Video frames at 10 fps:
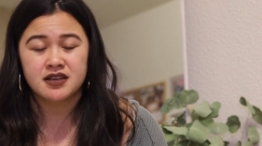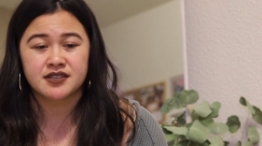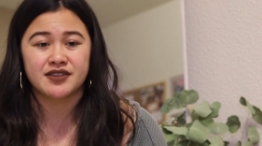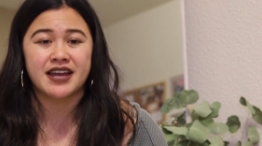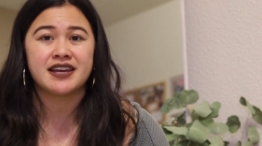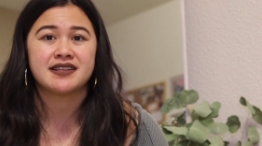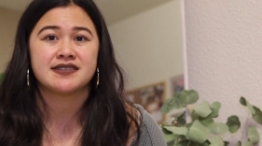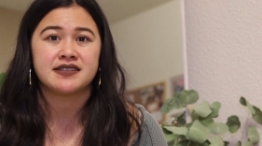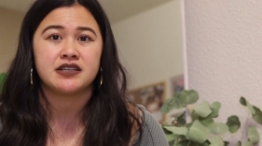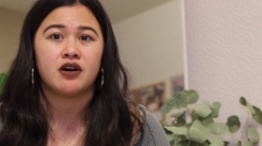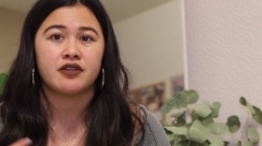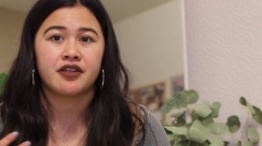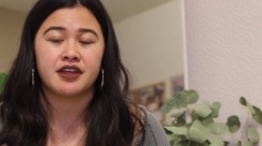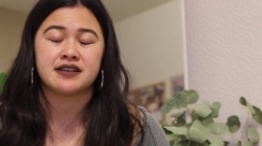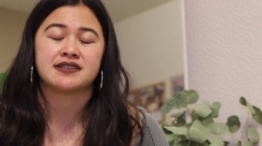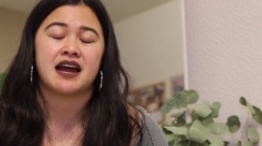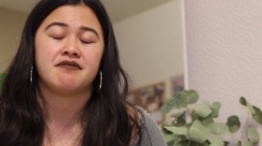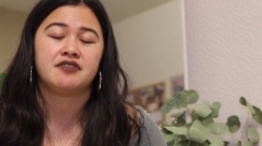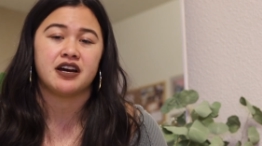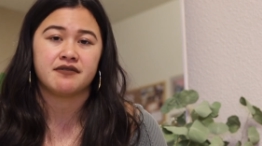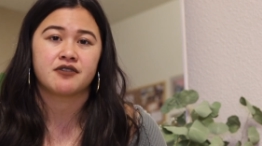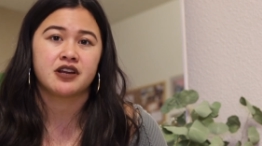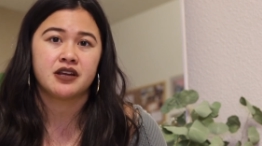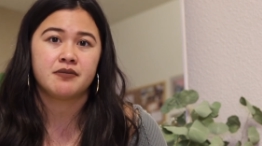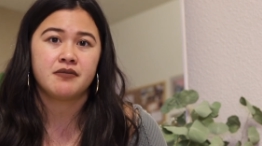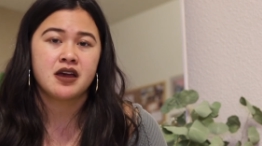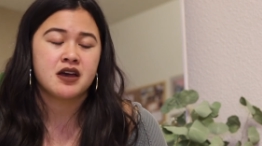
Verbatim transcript: so that he can see all the things that i've done for him